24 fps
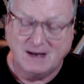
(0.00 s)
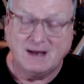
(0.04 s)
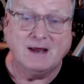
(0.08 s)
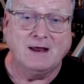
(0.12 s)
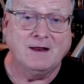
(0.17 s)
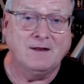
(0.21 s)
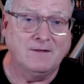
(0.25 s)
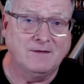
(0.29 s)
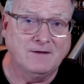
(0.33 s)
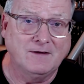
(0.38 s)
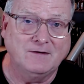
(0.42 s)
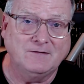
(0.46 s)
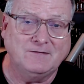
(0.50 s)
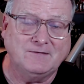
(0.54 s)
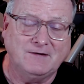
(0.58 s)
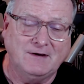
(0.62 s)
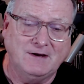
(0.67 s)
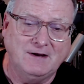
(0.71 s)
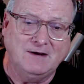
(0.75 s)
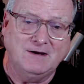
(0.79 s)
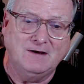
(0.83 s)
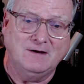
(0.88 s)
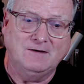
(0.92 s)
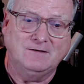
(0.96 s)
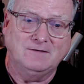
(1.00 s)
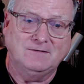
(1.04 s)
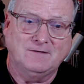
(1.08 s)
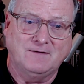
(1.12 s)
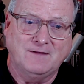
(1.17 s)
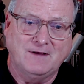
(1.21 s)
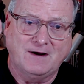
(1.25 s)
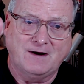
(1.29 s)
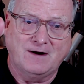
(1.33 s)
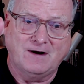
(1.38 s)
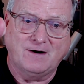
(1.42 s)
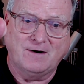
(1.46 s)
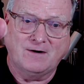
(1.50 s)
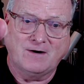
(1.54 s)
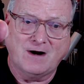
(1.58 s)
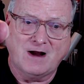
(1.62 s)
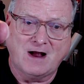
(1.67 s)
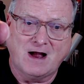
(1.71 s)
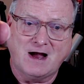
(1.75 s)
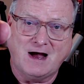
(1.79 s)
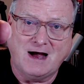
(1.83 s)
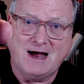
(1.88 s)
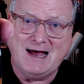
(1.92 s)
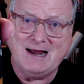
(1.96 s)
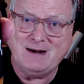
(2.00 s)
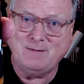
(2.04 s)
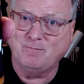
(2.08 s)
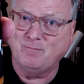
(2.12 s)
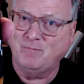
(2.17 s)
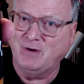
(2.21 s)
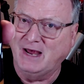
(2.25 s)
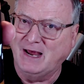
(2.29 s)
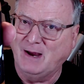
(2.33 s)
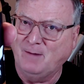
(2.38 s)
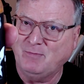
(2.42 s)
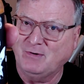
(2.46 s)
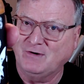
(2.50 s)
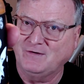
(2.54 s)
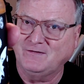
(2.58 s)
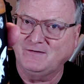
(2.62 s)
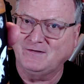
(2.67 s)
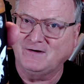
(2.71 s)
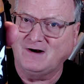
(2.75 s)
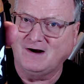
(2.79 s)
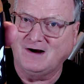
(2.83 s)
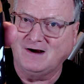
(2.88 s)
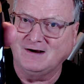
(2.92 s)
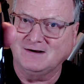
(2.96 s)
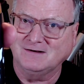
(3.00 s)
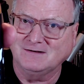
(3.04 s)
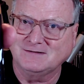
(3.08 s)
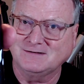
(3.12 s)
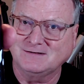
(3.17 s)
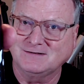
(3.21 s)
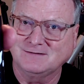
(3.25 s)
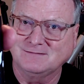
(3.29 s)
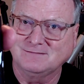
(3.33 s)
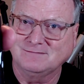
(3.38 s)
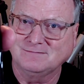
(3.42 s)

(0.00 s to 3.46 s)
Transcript: And this is their hot pepper sauce.